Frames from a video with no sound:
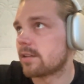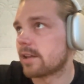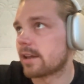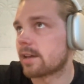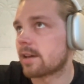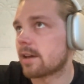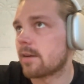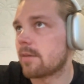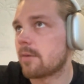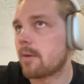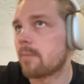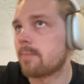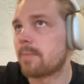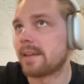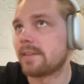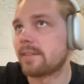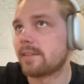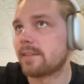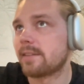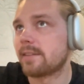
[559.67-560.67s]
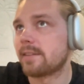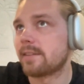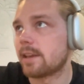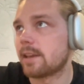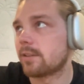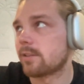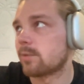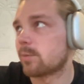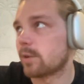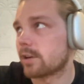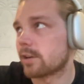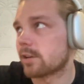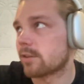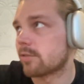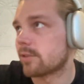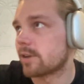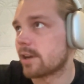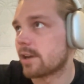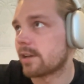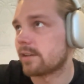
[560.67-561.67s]
like, basically, they just want to
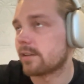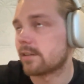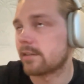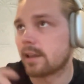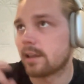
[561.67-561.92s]
create.